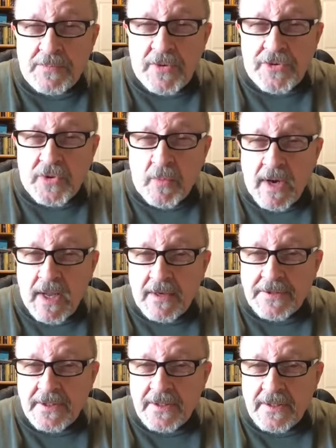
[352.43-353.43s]

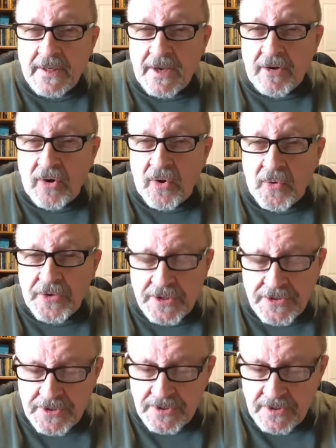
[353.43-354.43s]
mutuality and
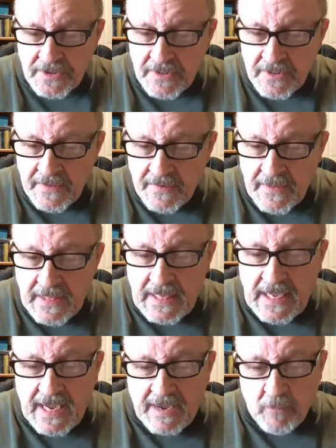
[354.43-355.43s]
wholeness
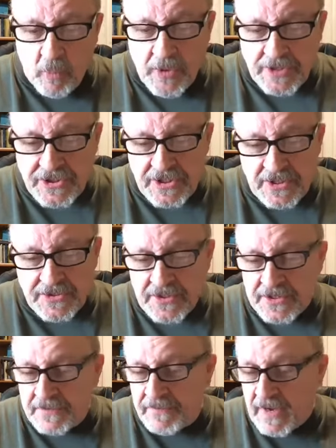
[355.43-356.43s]
and which is
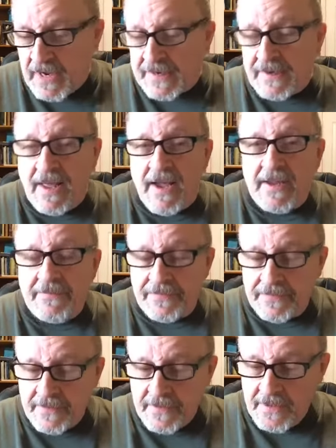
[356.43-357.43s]
the divine
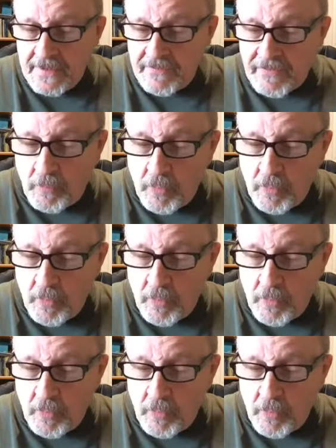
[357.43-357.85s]
life from